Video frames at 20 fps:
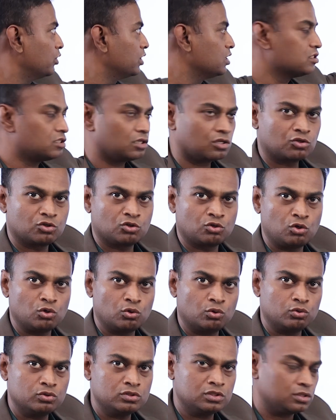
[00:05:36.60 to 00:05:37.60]
proteins are
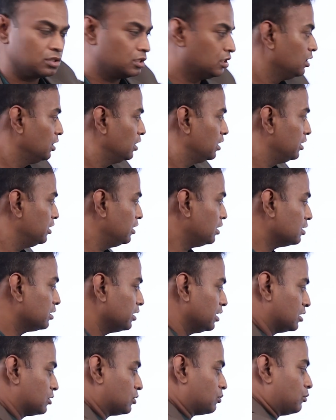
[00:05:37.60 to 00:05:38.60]
close, here
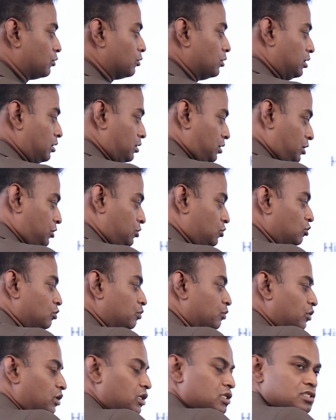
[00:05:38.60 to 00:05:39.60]
the
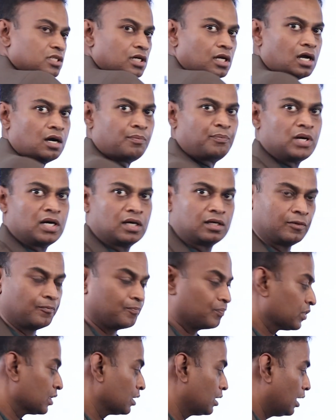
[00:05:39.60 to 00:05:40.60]
histone proteins are apart
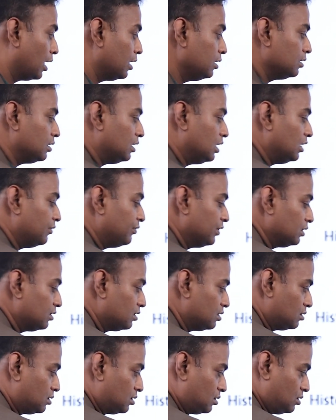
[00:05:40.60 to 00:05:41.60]
and
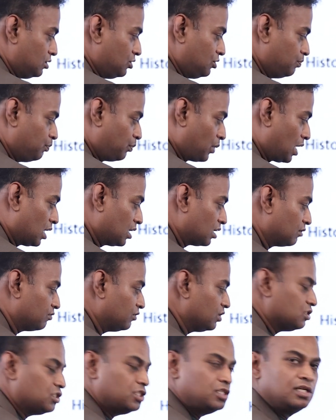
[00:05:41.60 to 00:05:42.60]
leaving this part
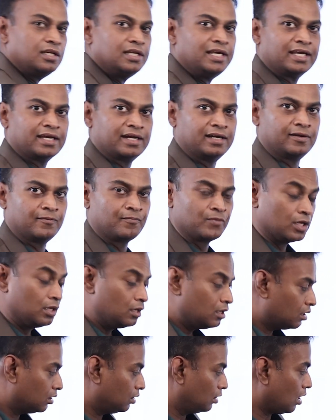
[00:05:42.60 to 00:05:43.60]
of the gene naked.
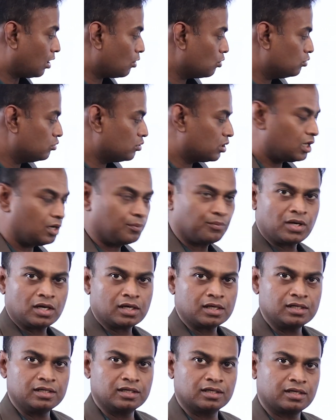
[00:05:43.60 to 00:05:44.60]
Now
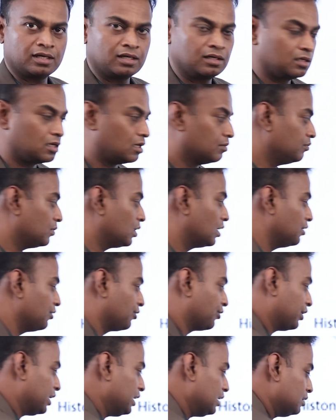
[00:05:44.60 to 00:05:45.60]
mRNA can come
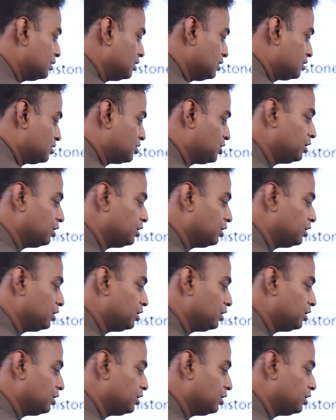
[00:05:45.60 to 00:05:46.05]
and read this